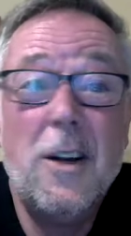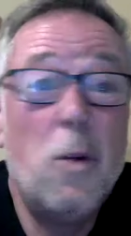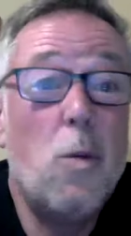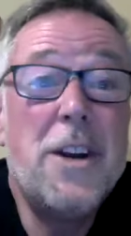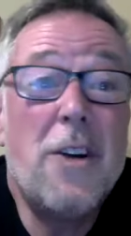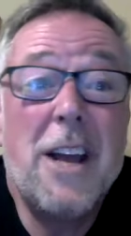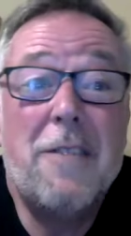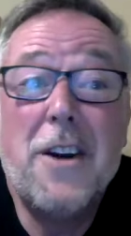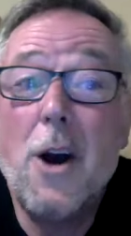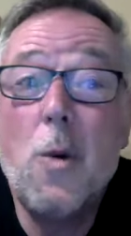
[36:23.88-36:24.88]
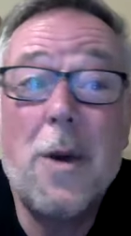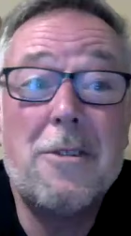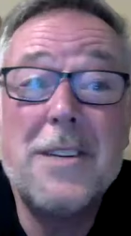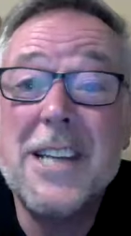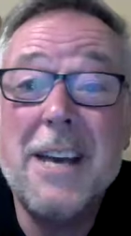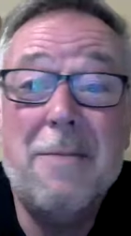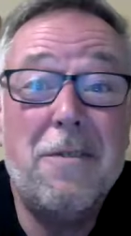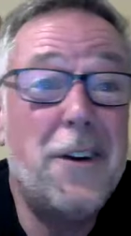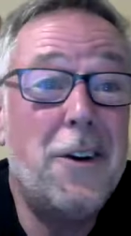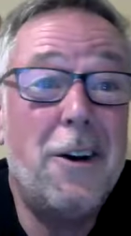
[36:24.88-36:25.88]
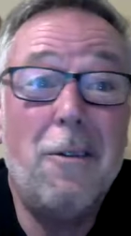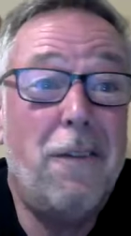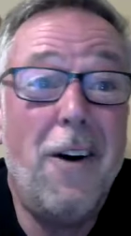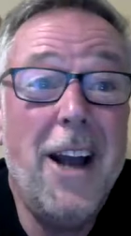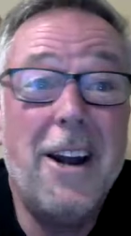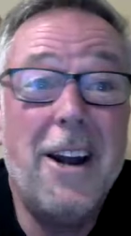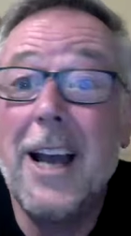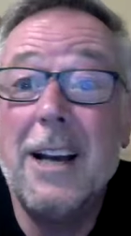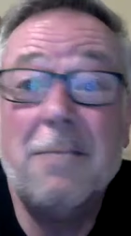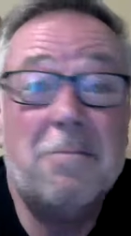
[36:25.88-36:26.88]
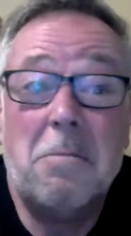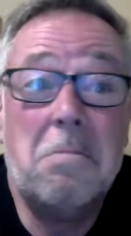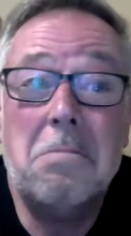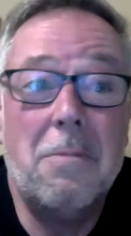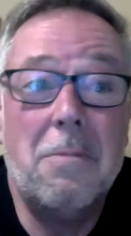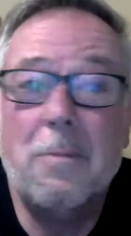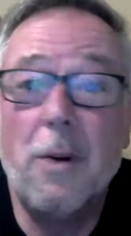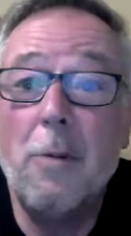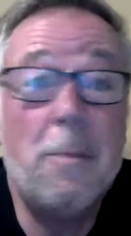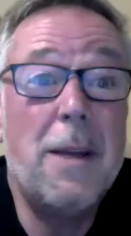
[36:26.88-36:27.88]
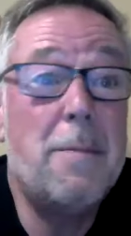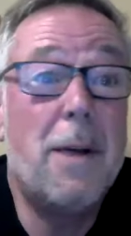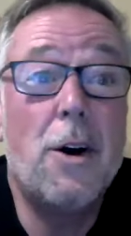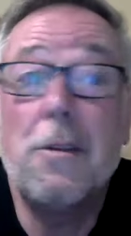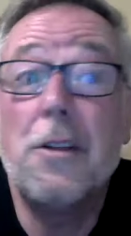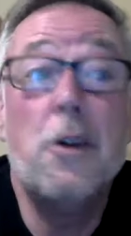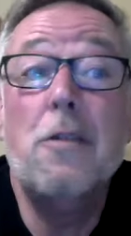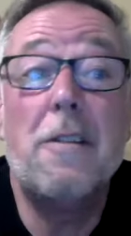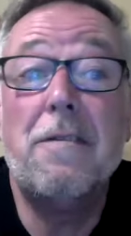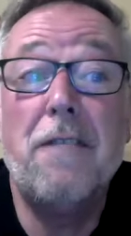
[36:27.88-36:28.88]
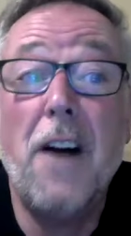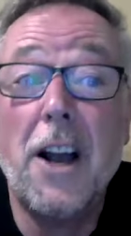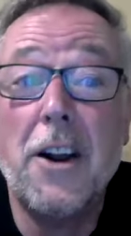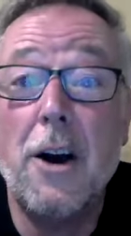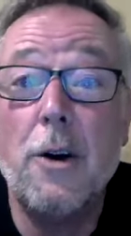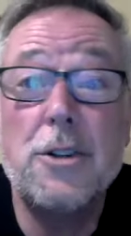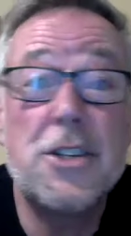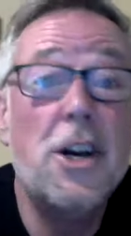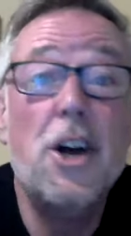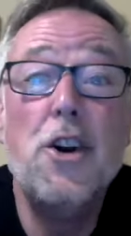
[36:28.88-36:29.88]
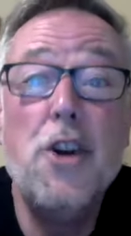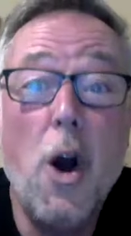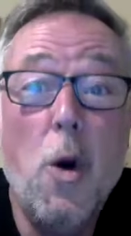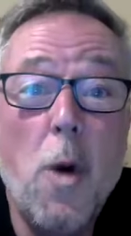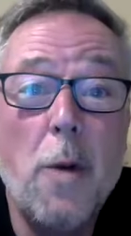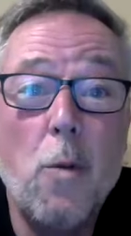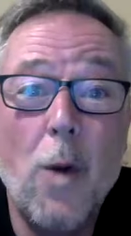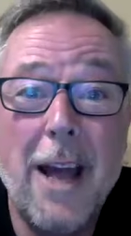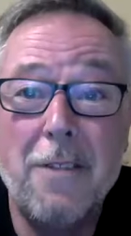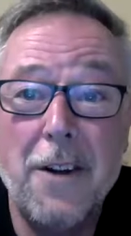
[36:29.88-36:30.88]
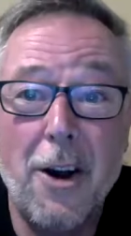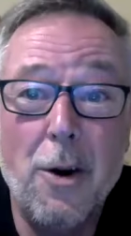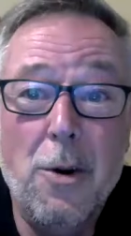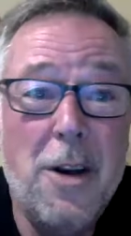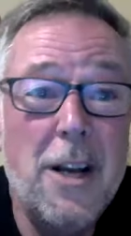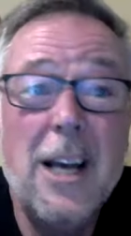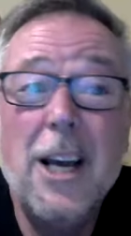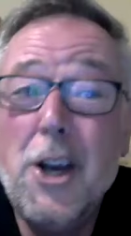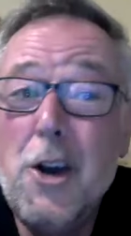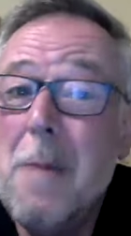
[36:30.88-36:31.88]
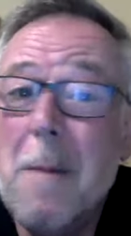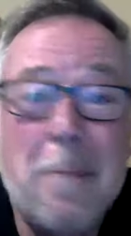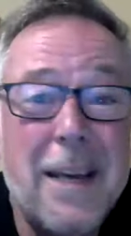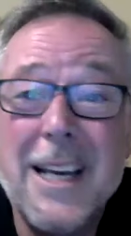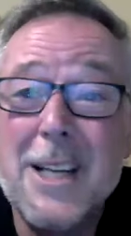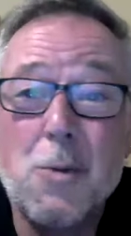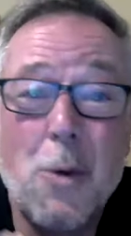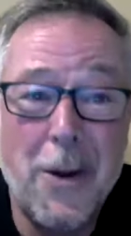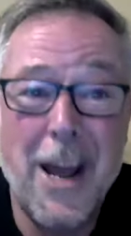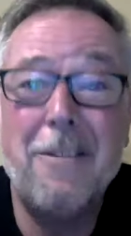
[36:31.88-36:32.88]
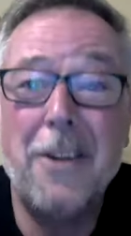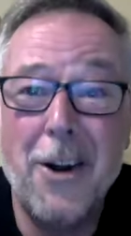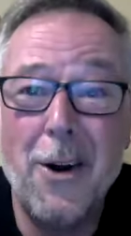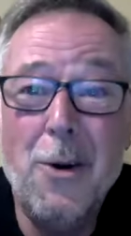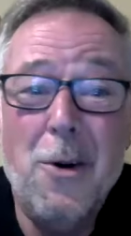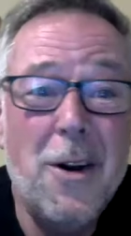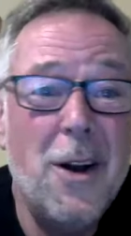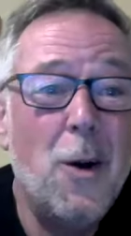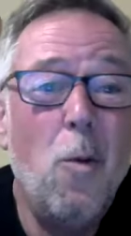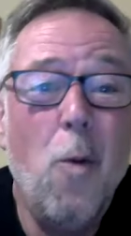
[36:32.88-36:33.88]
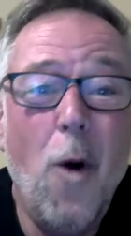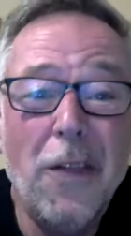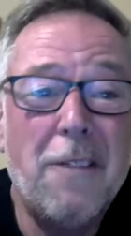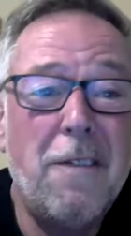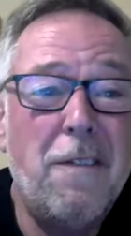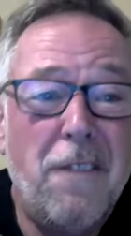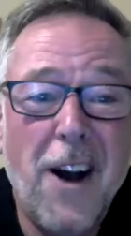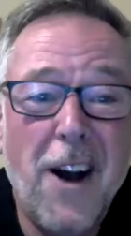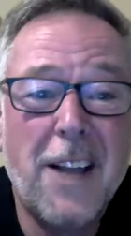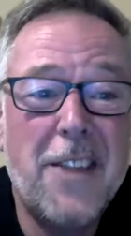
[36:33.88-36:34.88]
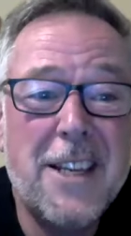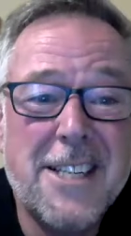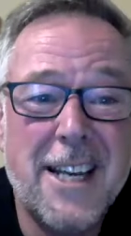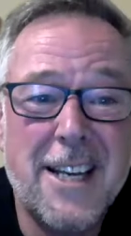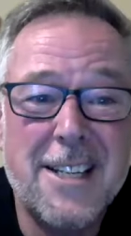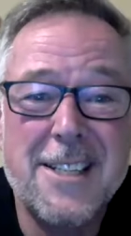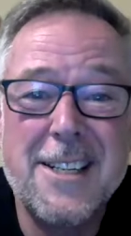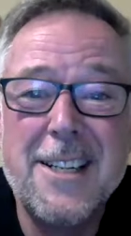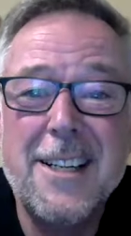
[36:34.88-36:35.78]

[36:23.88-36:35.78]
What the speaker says: We don't even know whether it's infinite or finite. Probably both. Who the fuck knows? No one will ever know. Human beings will never know what the fuck this is.